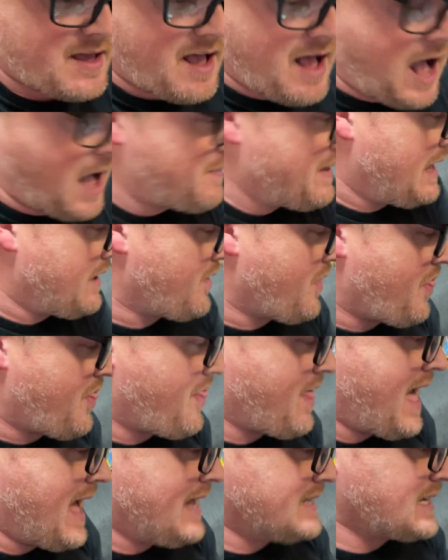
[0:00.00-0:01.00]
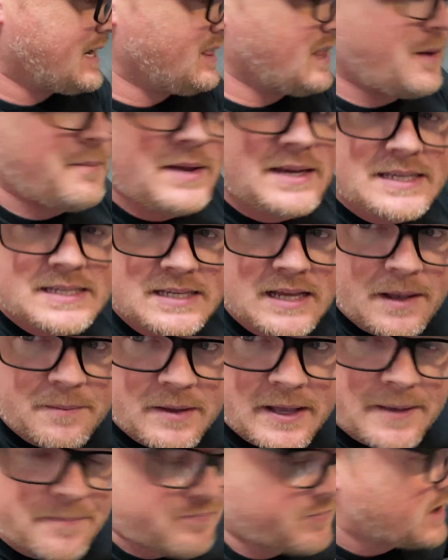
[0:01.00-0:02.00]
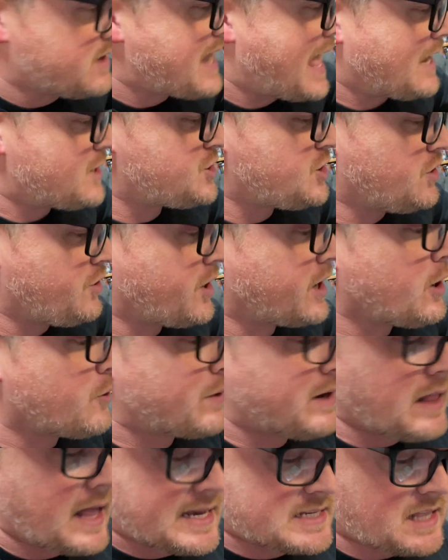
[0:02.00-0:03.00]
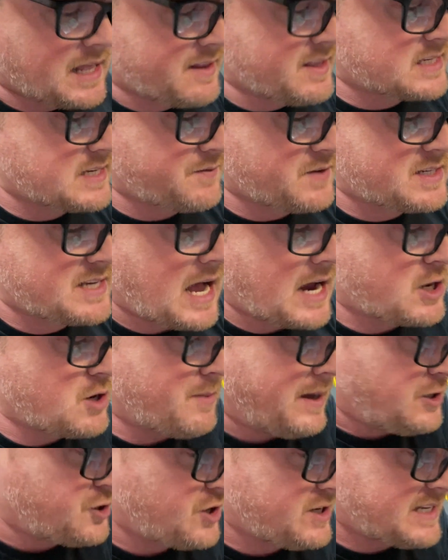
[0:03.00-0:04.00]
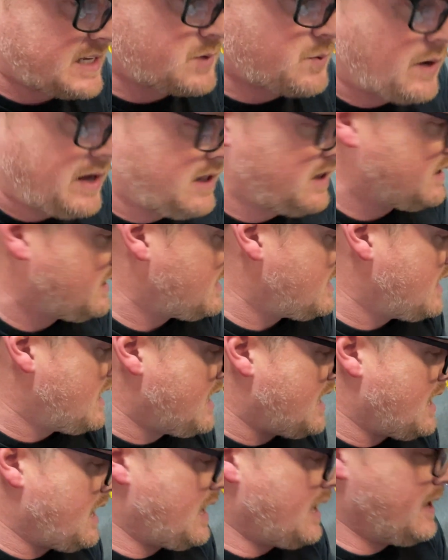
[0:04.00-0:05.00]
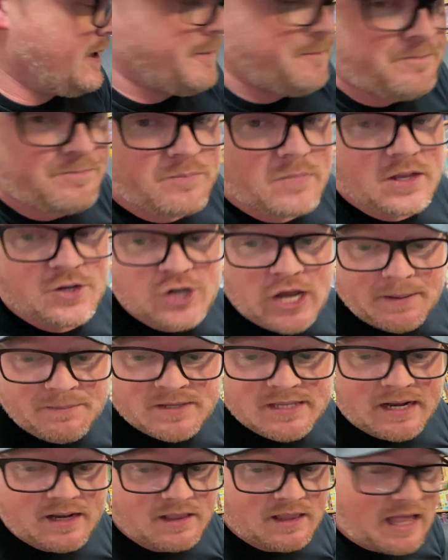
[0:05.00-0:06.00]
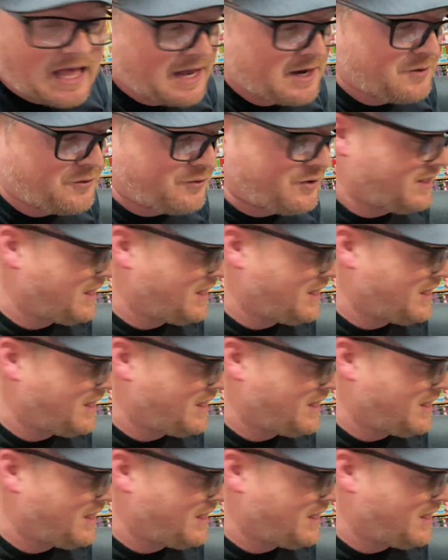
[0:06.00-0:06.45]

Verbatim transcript: about that. I love me some um, Nat Geo. You're gonna realize a lot of this stuff is documentaries as well. Um, James did a lot of